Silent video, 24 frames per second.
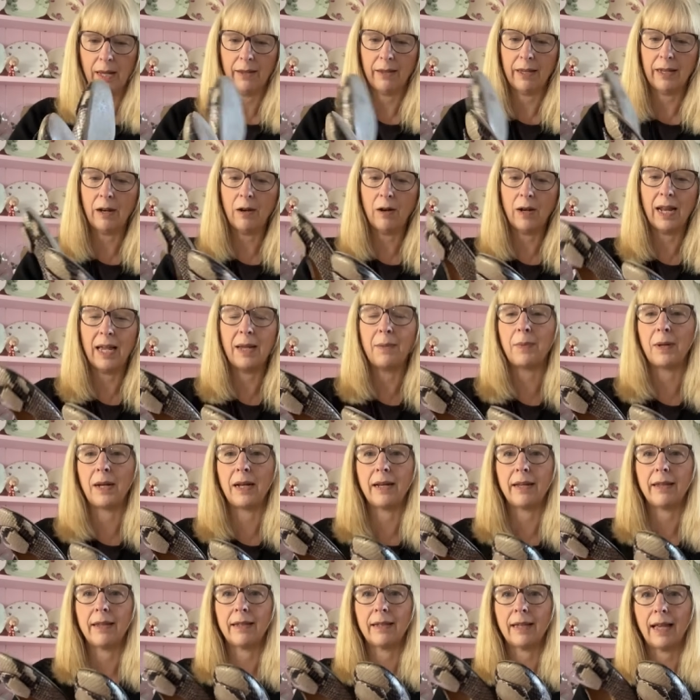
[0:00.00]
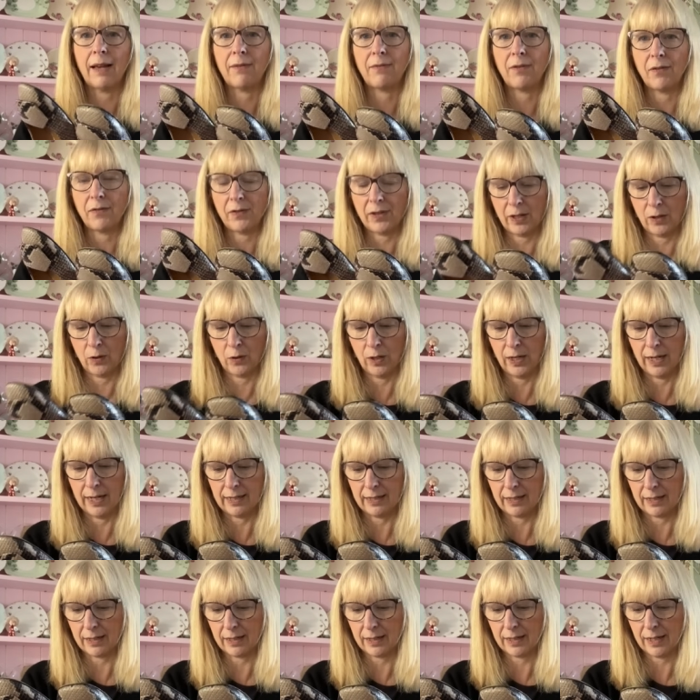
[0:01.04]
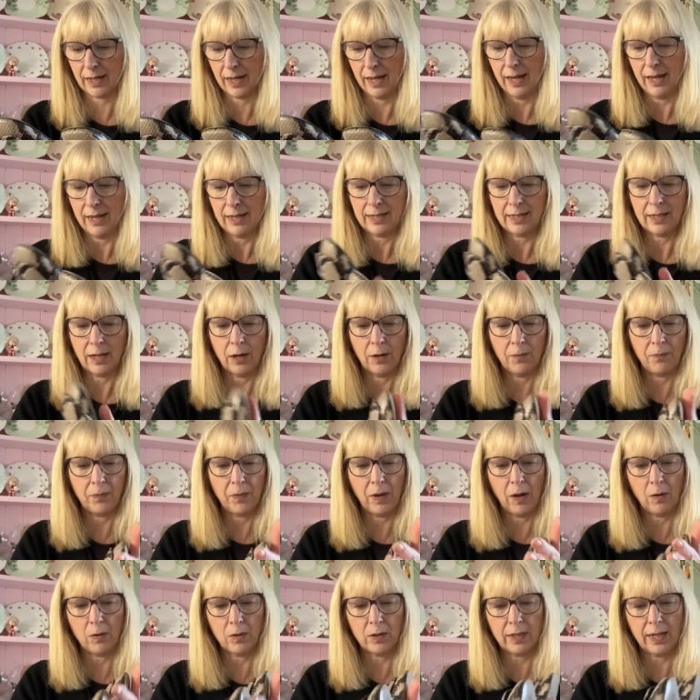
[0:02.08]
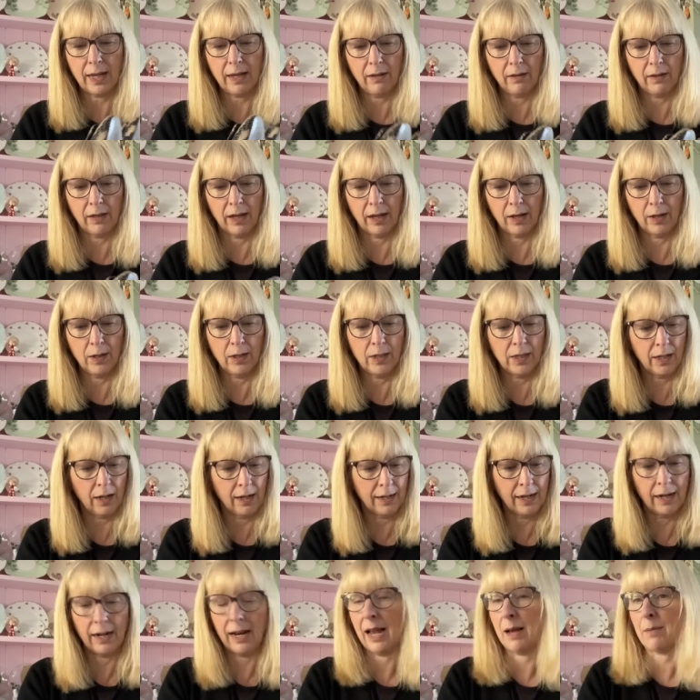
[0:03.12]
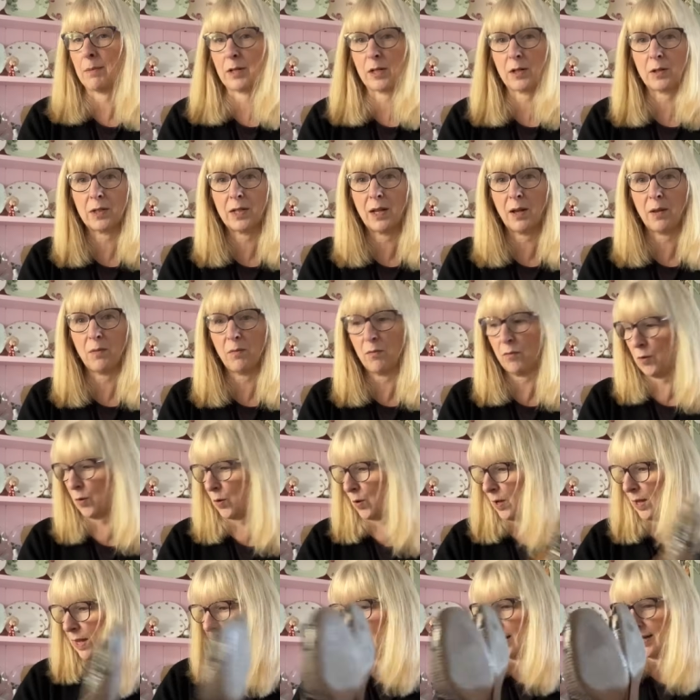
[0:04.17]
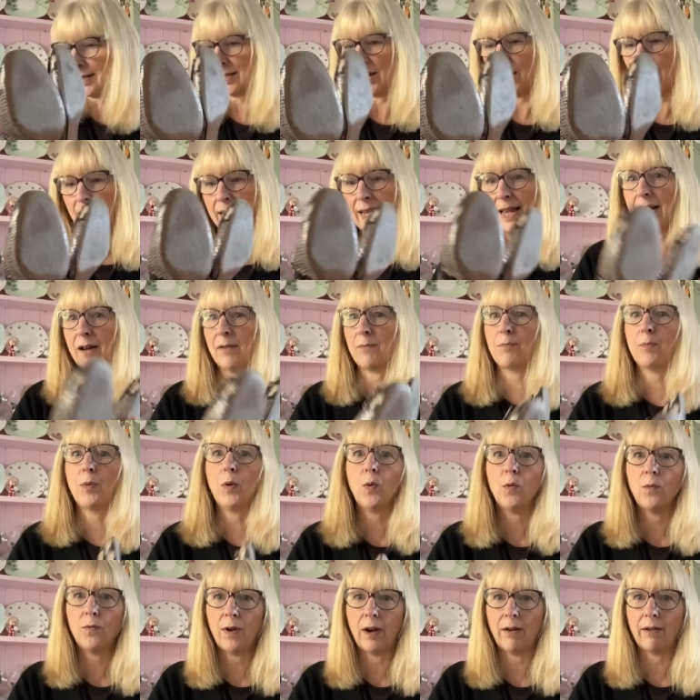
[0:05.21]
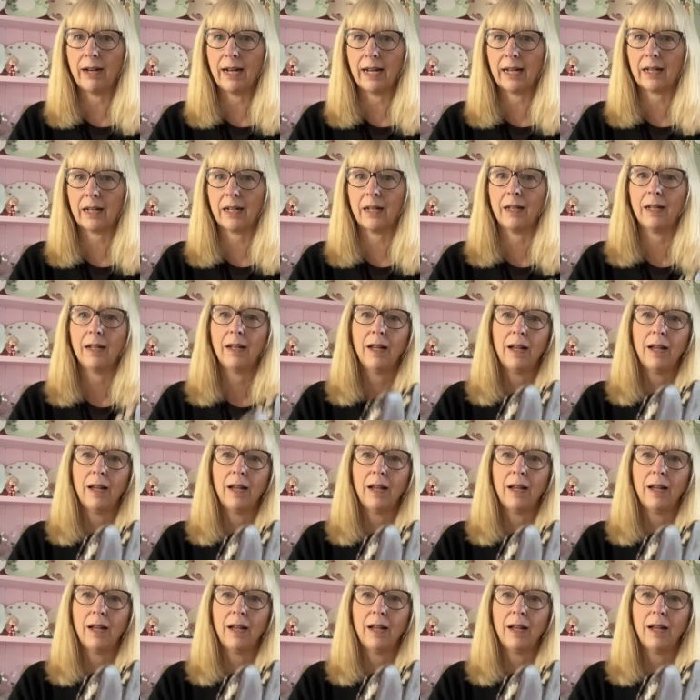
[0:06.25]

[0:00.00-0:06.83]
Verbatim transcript: They don't label anything. They have everything on lists. So I'll sell those. I don't know how much I'll sell them for. So again, I've bought very little.